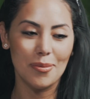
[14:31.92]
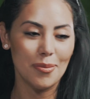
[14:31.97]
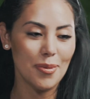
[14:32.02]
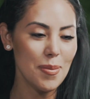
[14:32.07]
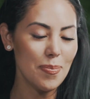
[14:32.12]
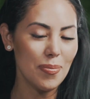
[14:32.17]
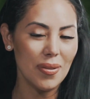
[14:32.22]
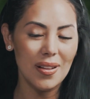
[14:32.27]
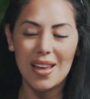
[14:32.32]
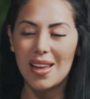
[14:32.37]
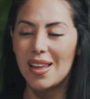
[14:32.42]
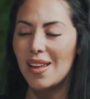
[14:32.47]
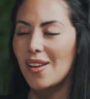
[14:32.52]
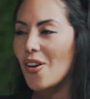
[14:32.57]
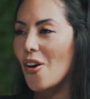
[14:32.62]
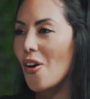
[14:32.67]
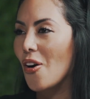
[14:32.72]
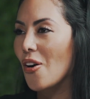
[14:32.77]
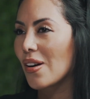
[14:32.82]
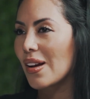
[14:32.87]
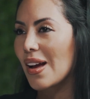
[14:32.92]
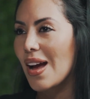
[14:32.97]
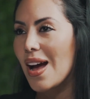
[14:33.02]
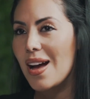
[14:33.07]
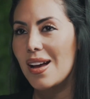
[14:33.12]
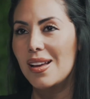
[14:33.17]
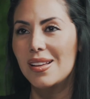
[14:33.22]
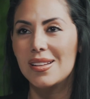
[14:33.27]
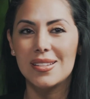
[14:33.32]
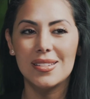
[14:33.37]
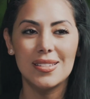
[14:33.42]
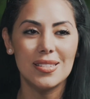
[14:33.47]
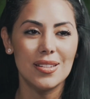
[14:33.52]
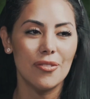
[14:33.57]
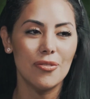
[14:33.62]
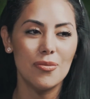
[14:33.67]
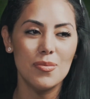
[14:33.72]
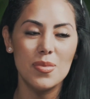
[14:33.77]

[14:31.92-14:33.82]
we play all kinds of